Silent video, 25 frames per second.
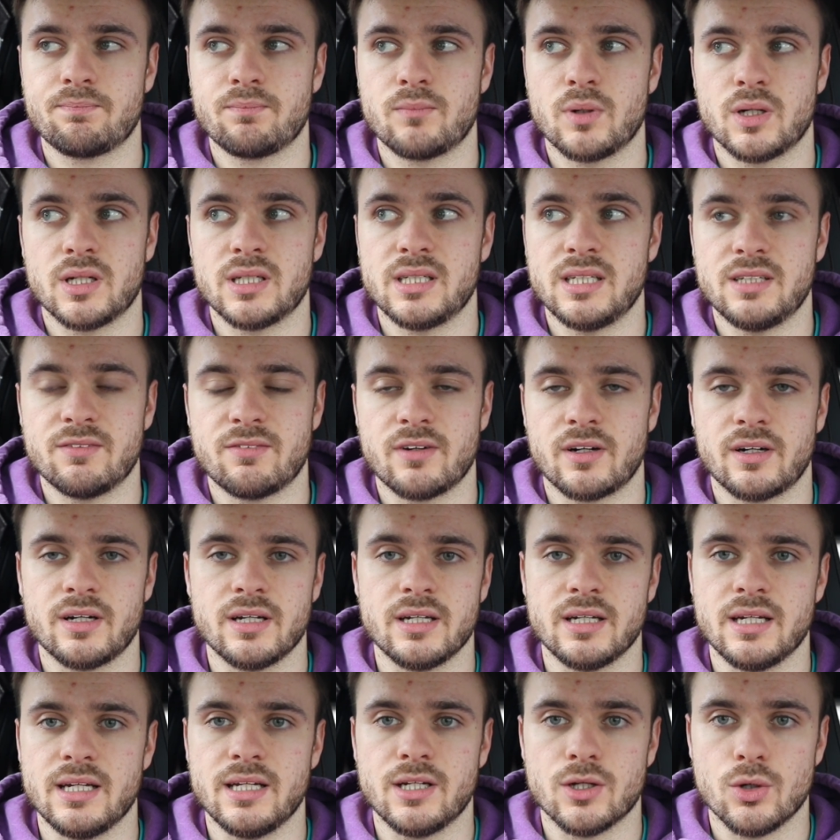because he
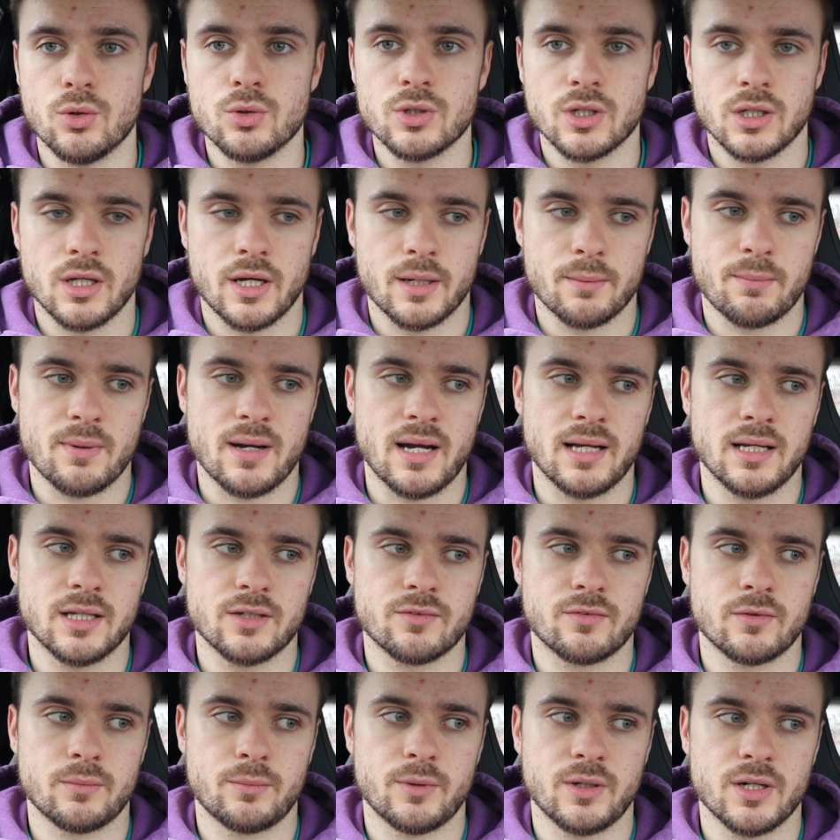knows a lot of pilots
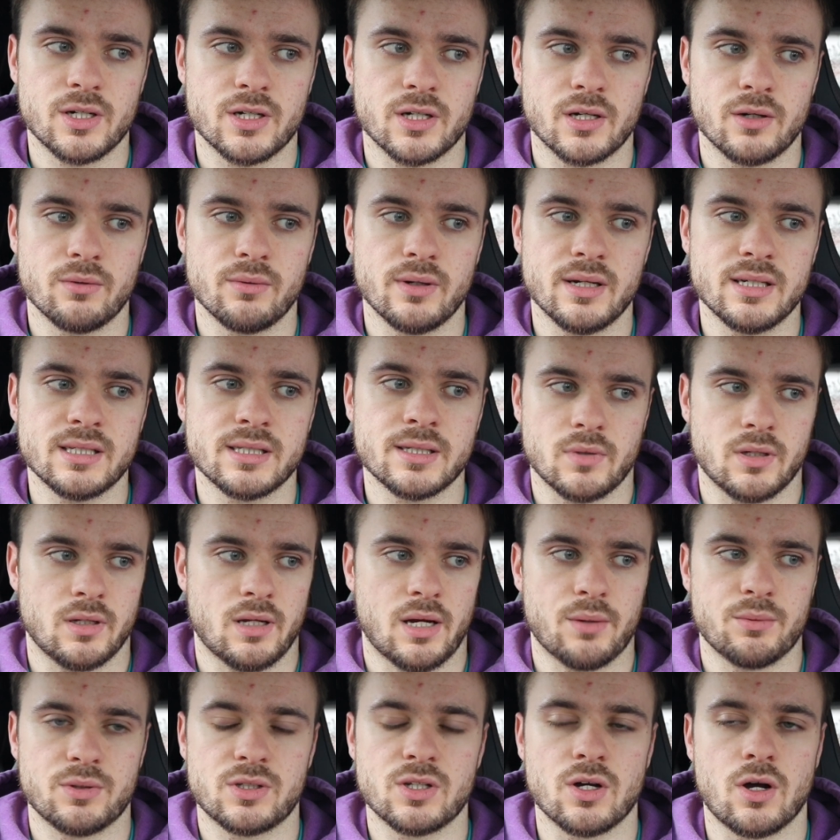for British Airways, and
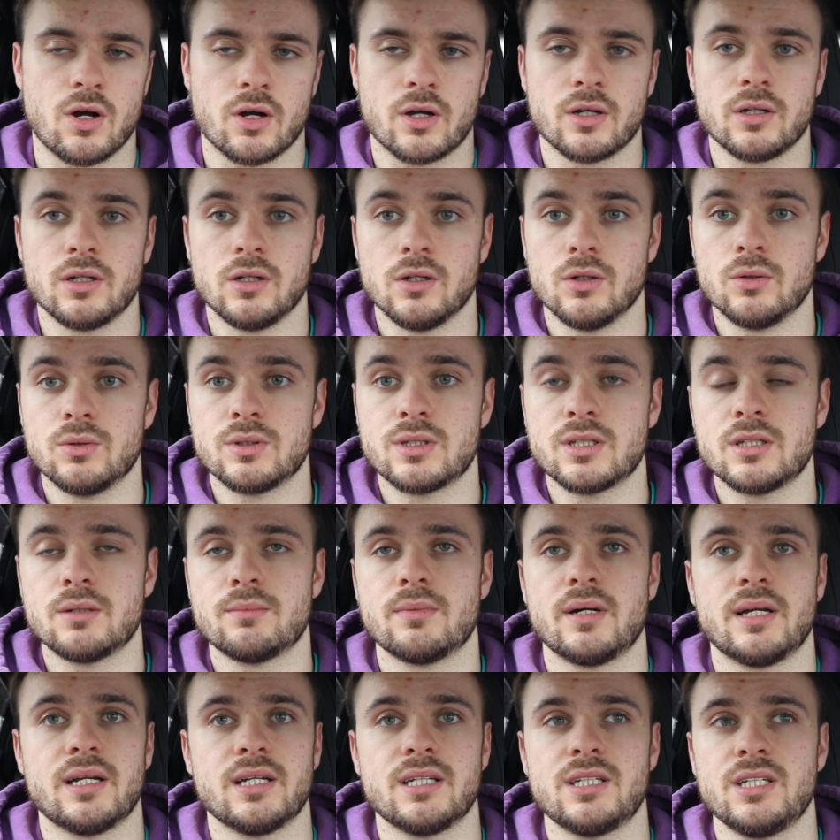I was talking to loads of
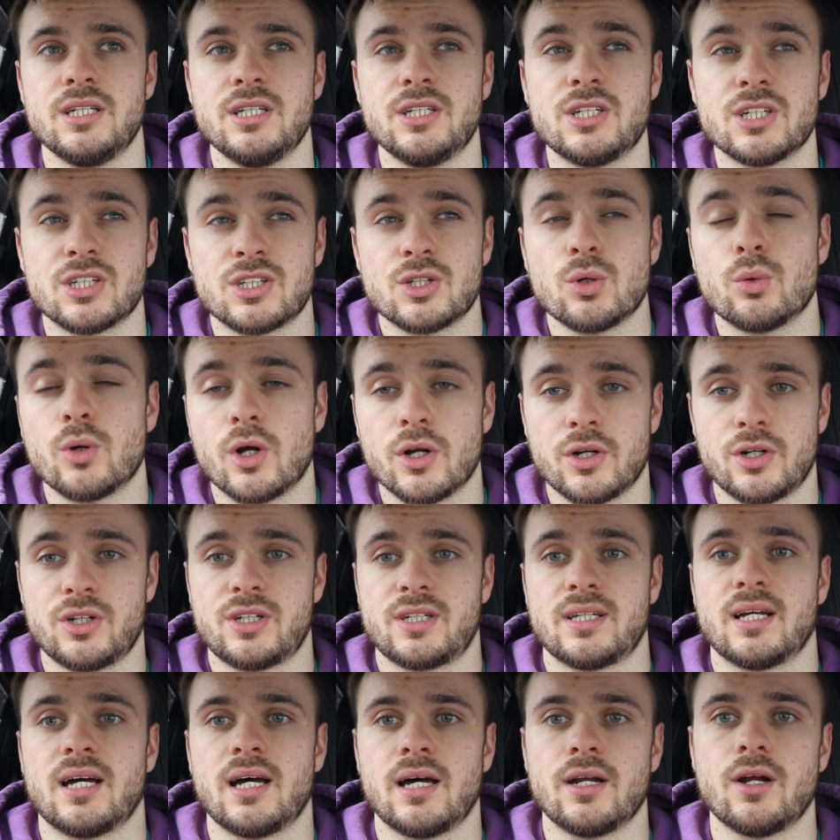them, and you just don't
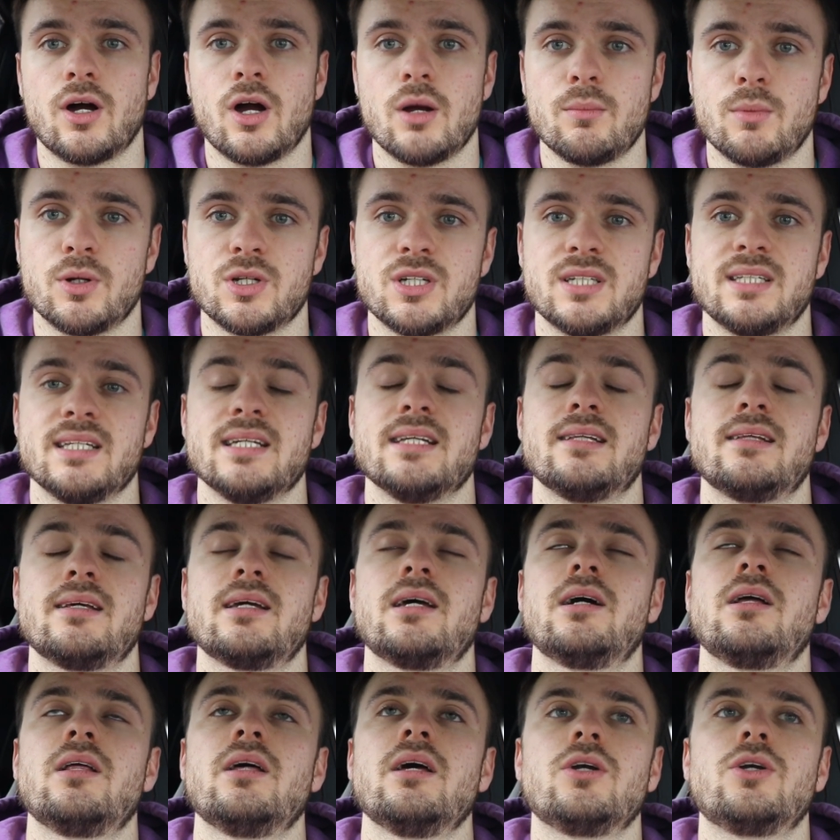understand how much
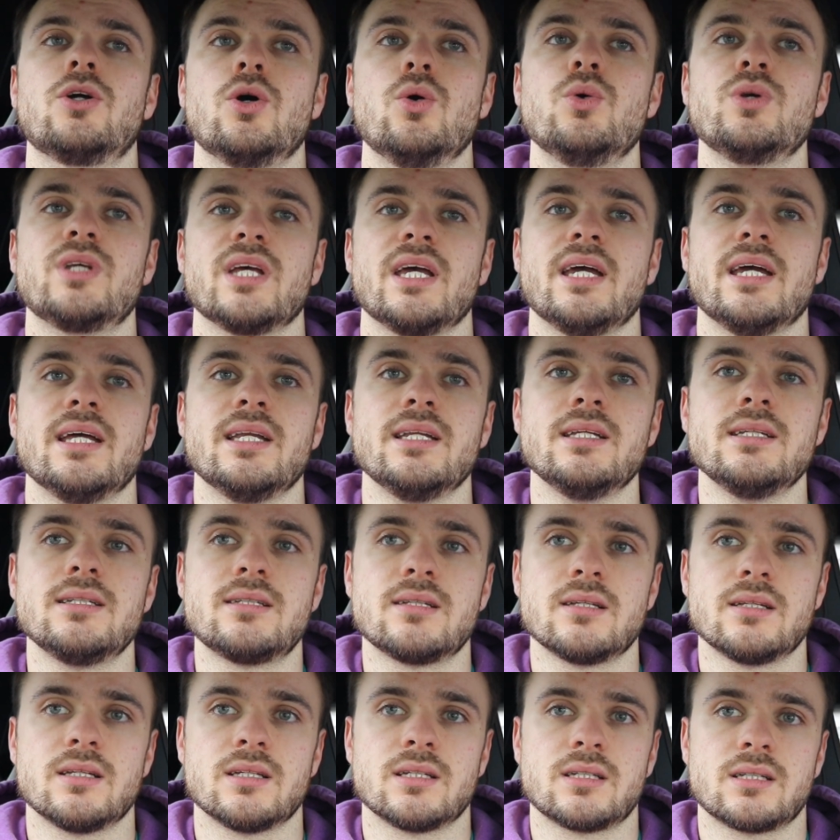detail goes
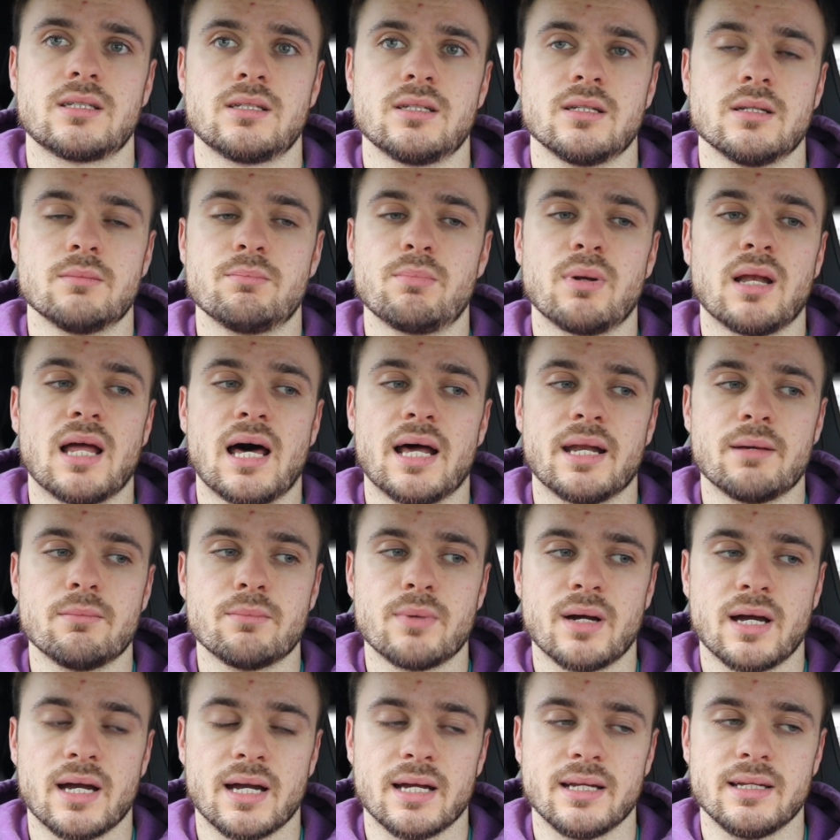into the planning
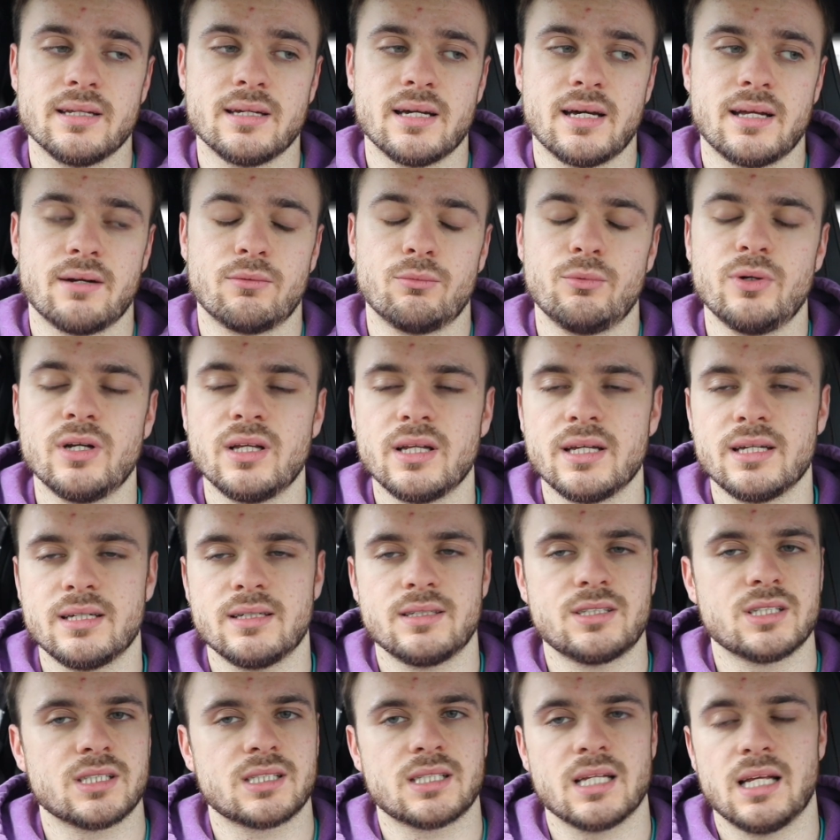behind it, and it really
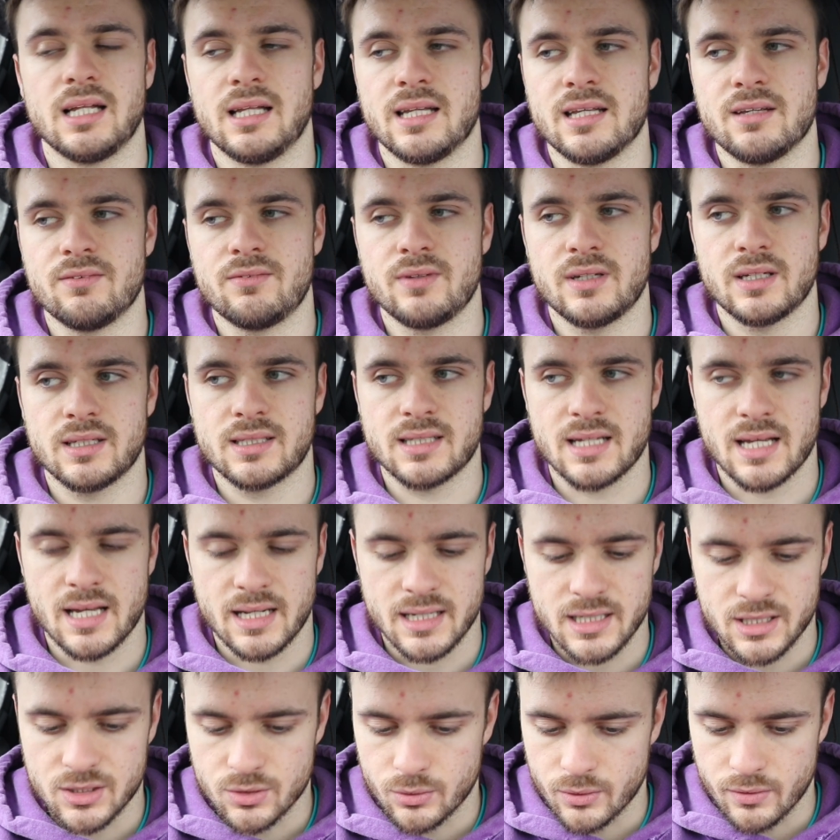just alleviates
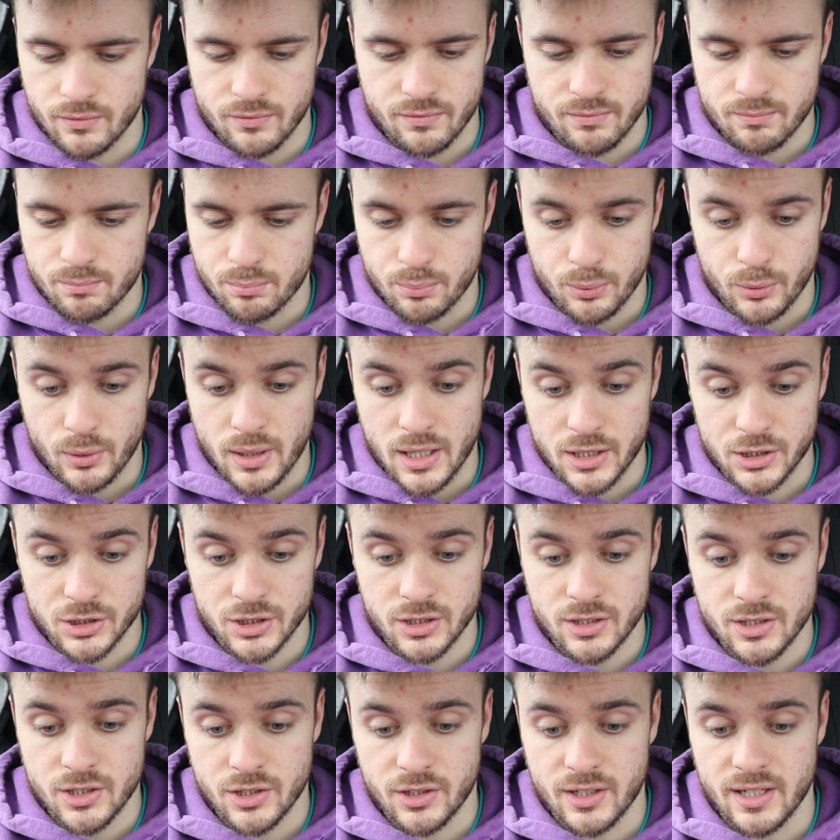any sort of
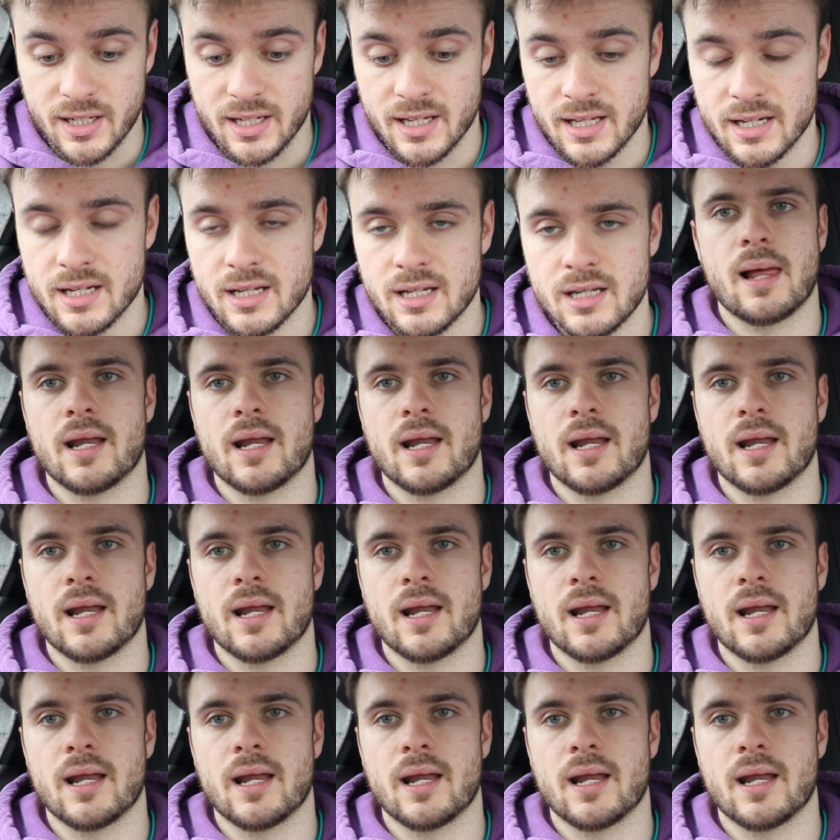pressure in your head.